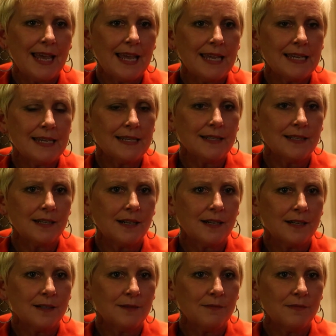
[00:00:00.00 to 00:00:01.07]
And
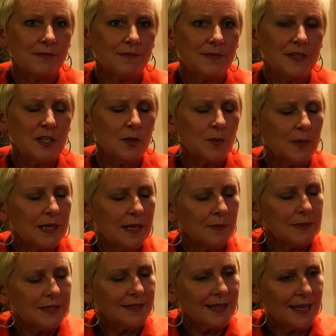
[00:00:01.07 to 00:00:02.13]
you know what I
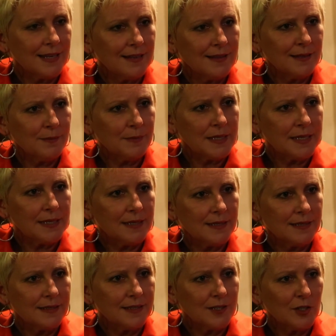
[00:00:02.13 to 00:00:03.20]
would say to them
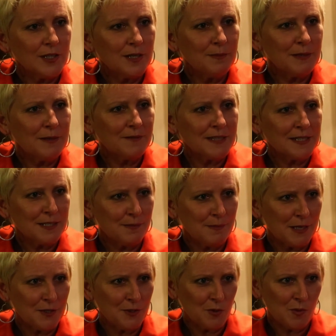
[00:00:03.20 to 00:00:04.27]
is they're going to be
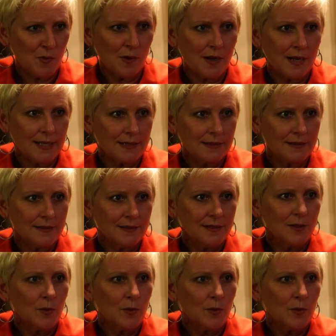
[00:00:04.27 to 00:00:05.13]
victimized twice.